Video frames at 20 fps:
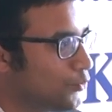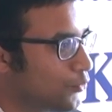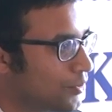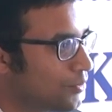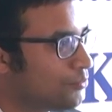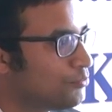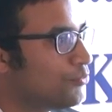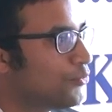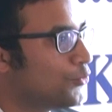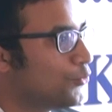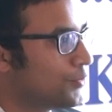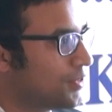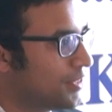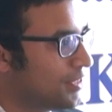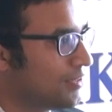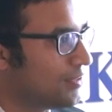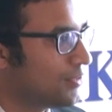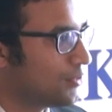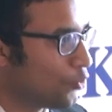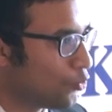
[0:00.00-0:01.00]
Dukab port
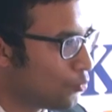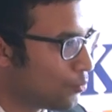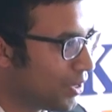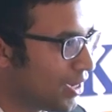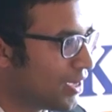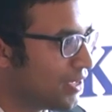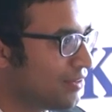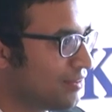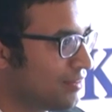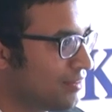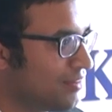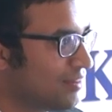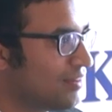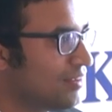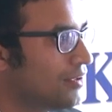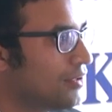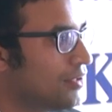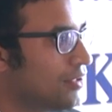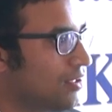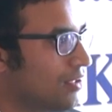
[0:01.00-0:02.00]
in Oman?
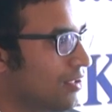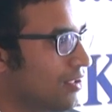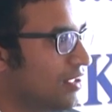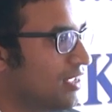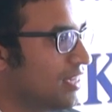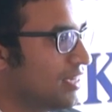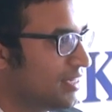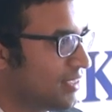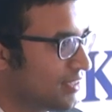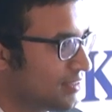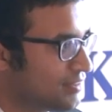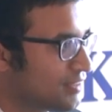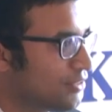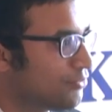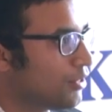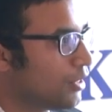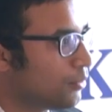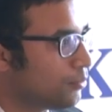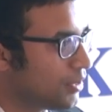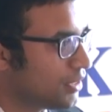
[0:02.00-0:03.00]
India is
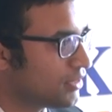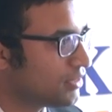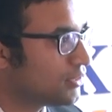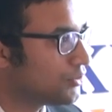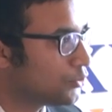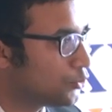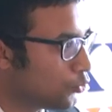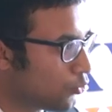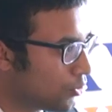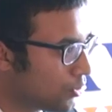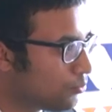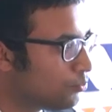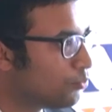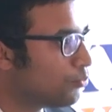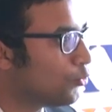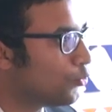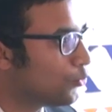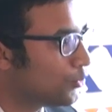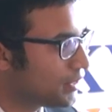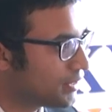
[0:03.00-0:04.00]
developing the Dukab
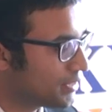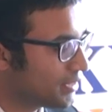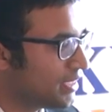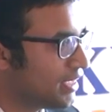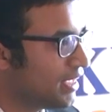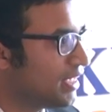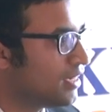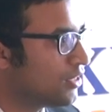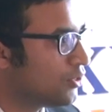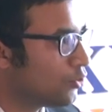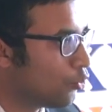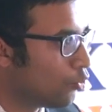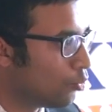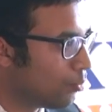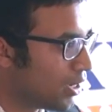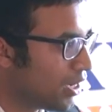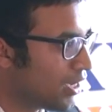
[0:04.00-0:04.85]
port in Oman.